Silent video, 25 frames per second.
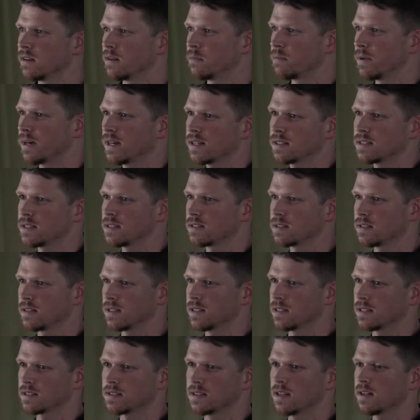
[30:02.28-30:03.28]
to unbox this
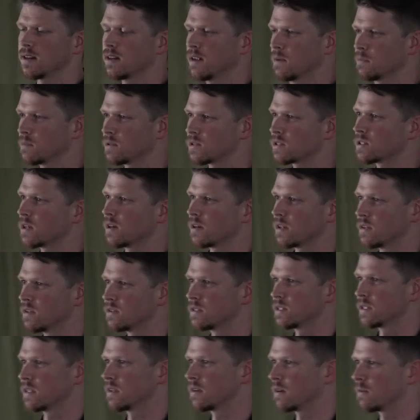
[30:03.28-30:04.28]
thing and set it up and start
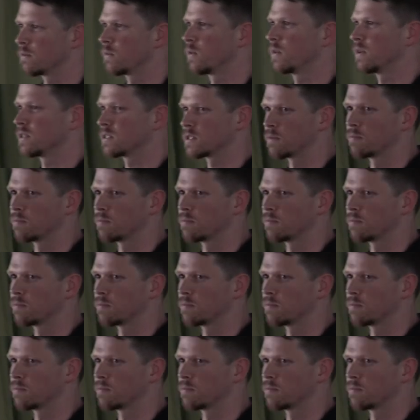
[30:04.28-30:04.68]
using it. I'm really